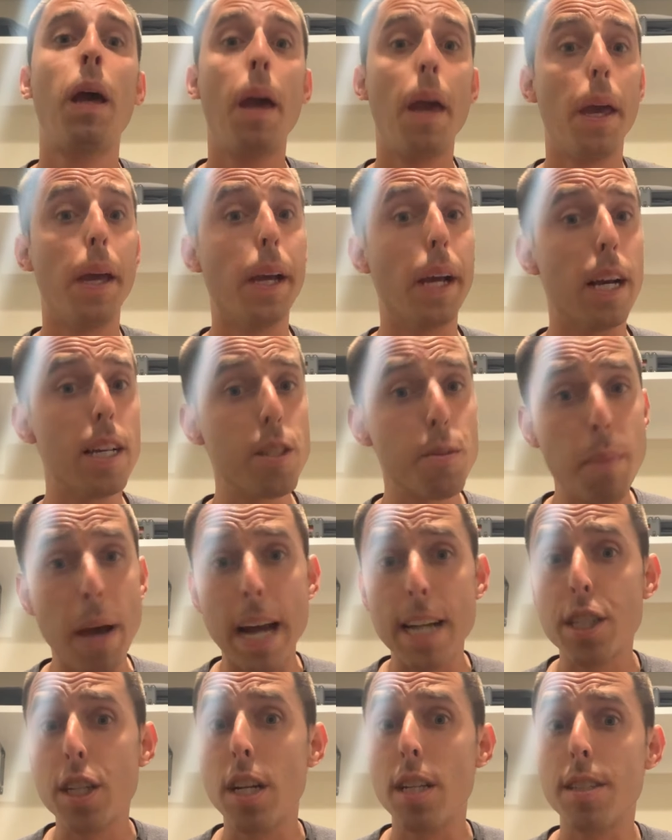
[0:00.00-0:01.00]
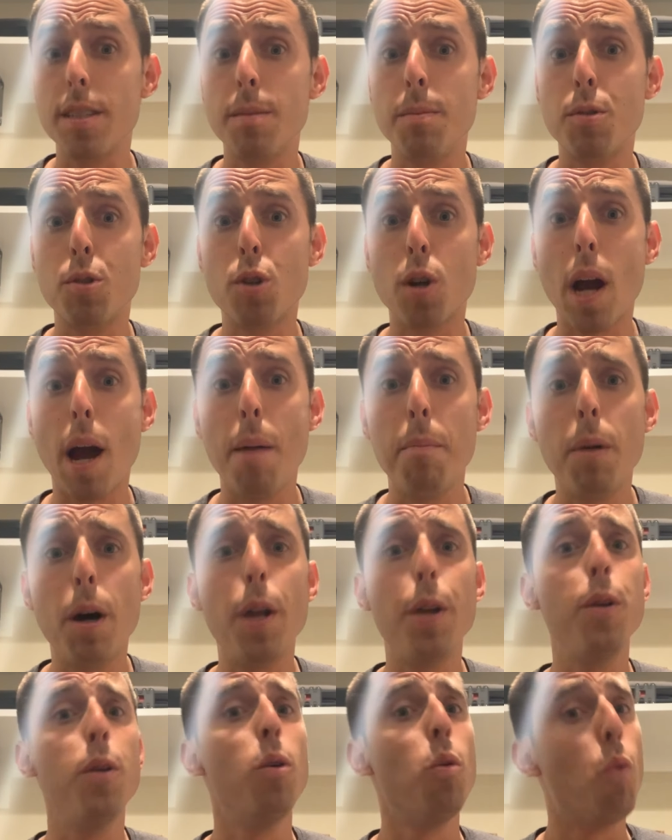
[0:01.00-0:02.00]
Hey guys, smash that subscribe
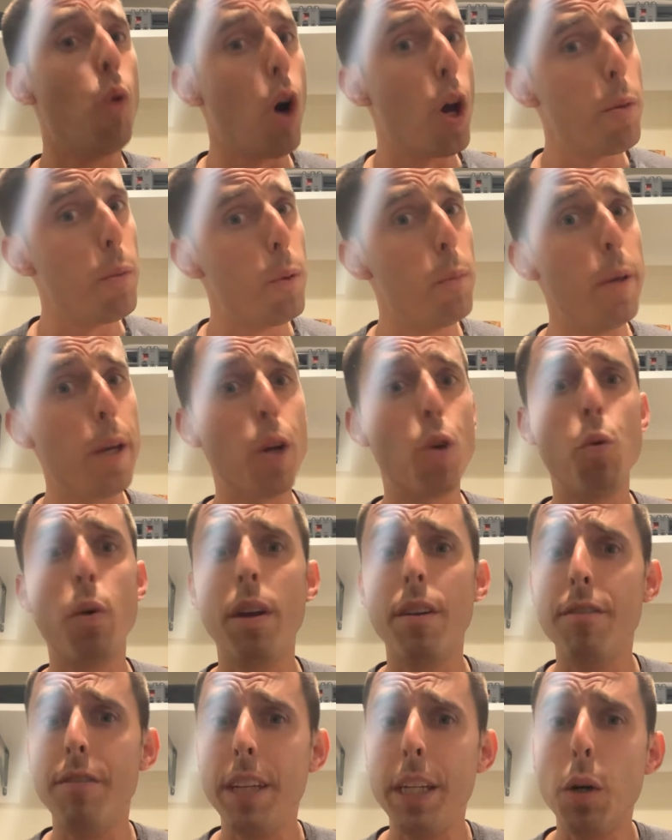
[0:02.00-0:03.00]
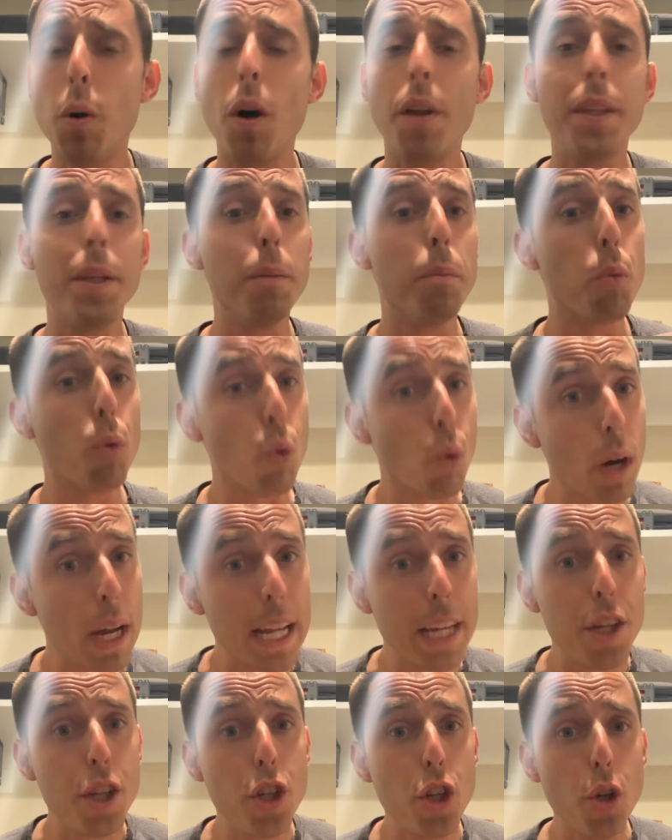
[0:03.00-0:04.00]
button. Want to put a quick video on the
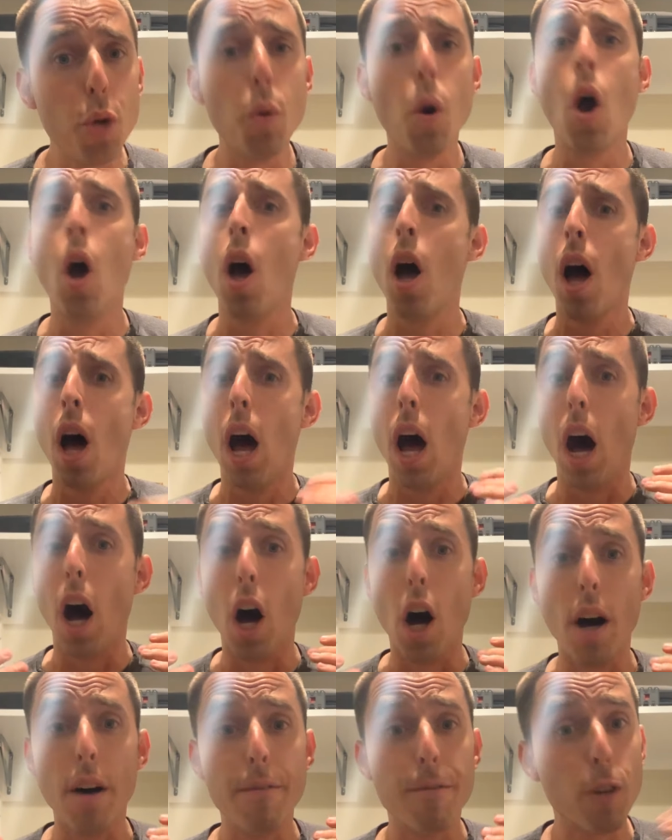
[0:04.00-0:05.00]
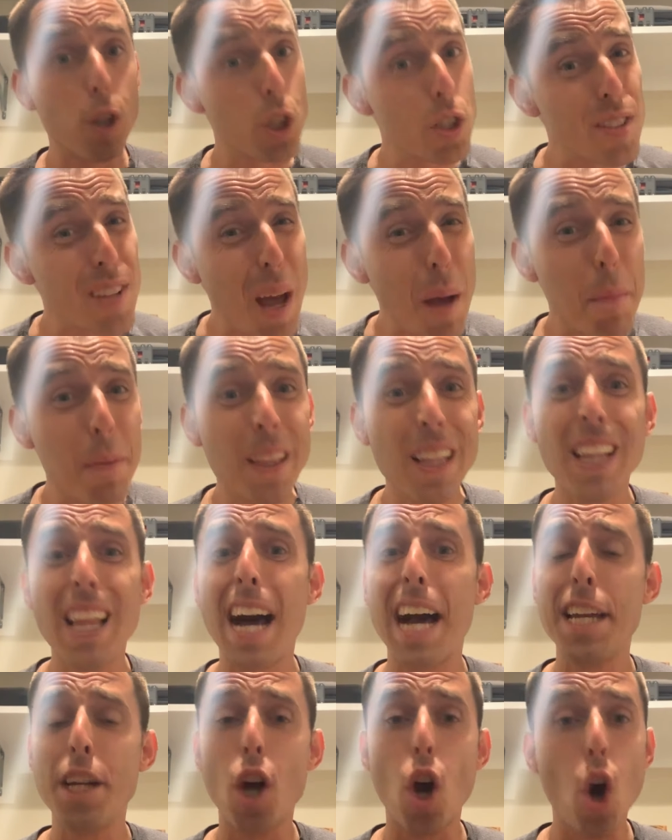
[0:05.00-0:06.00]
brand new, uh, first time in the
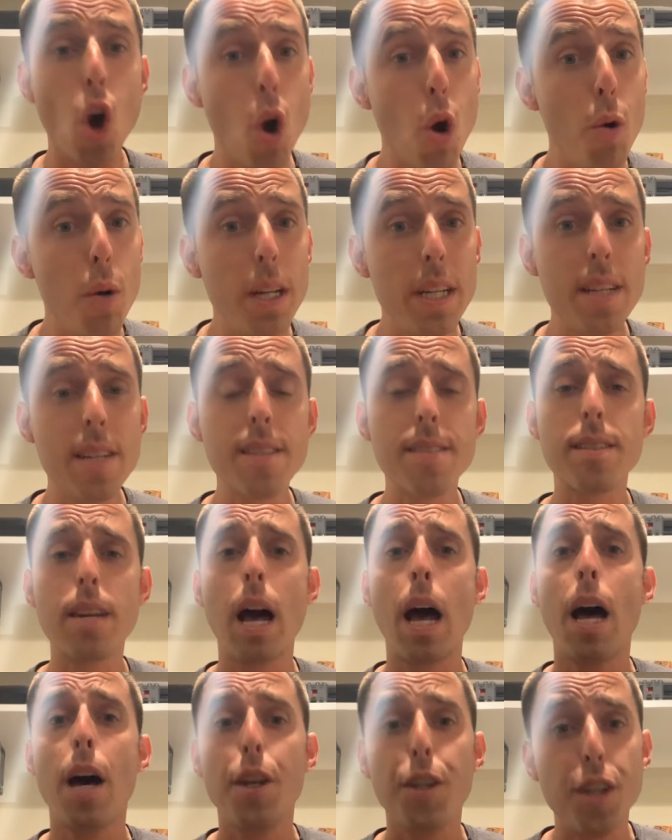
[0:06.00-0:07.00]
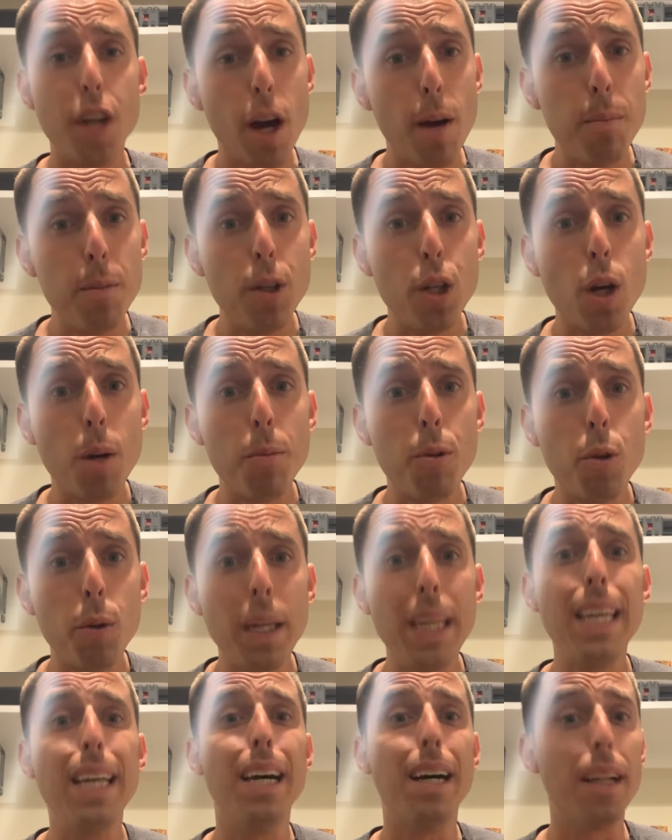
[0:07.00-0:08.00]
line Otis
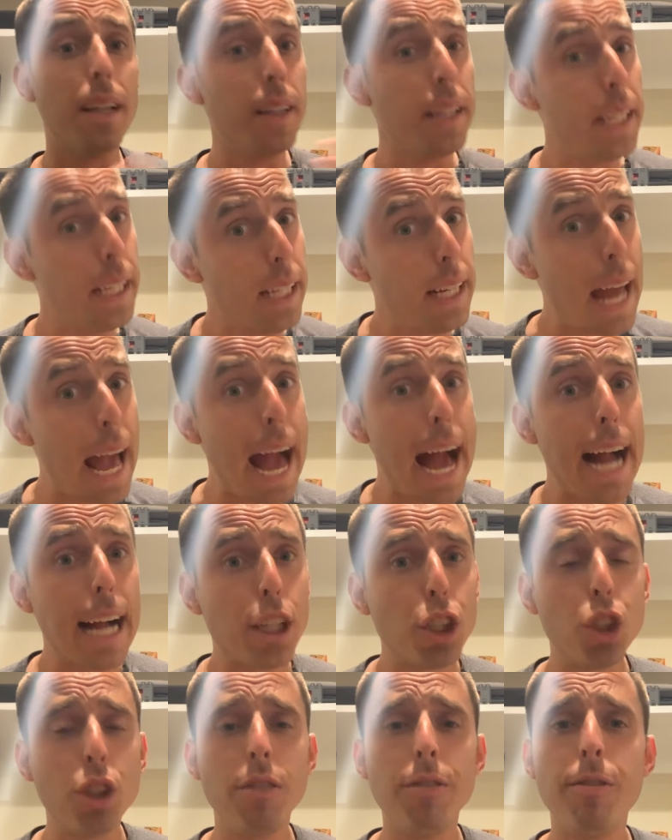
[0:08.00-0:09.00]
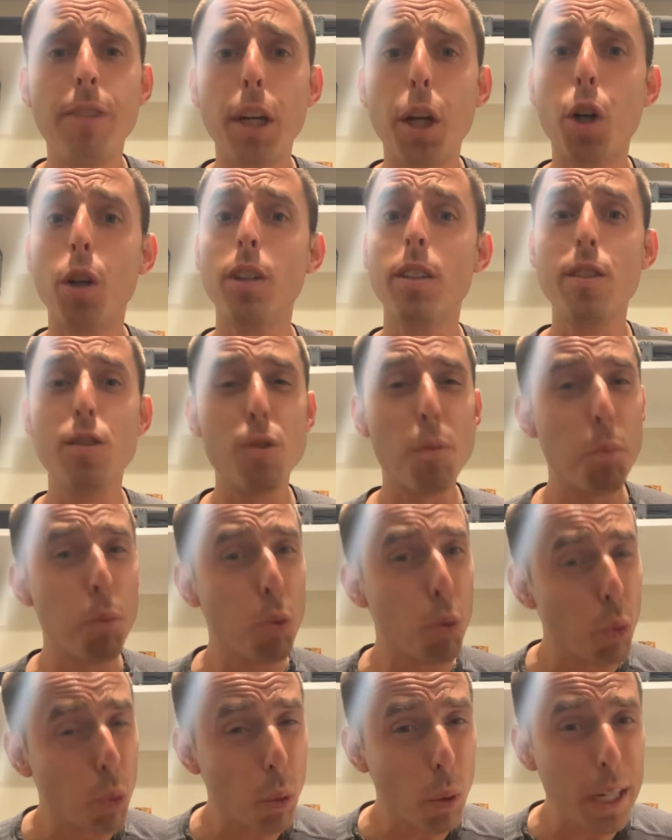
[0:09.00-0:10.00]
WWE Elite action figure. This is a
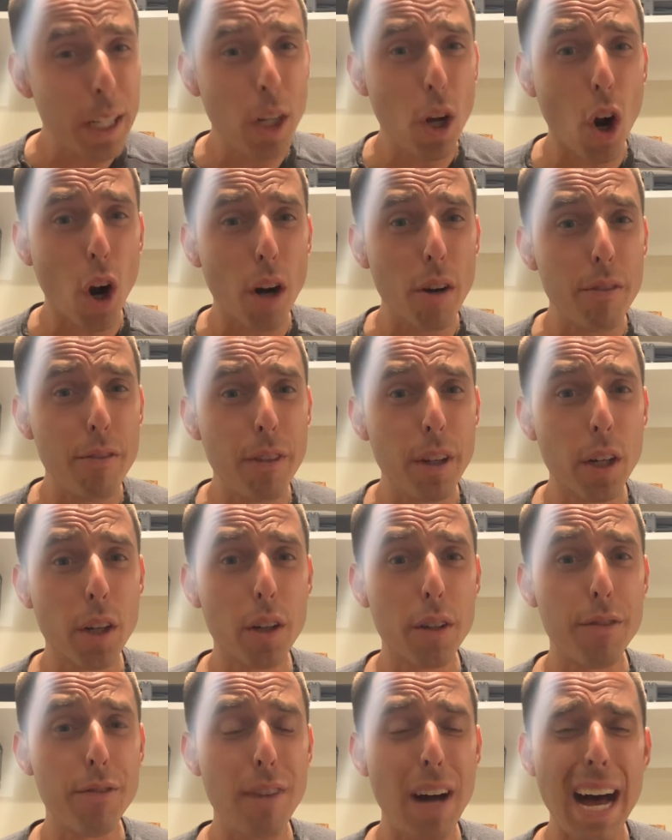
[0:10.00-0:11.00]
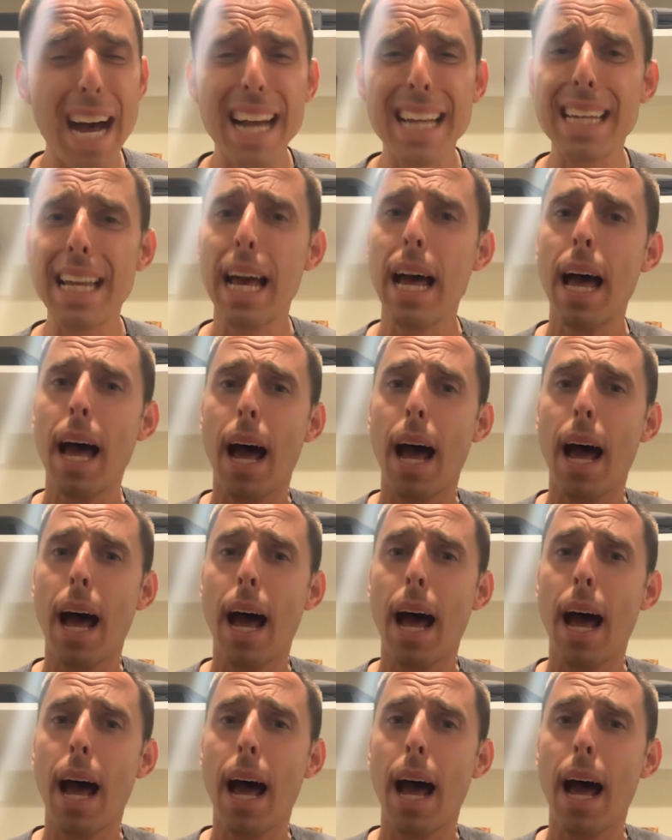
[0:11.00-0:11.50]
pretty hard figure to find.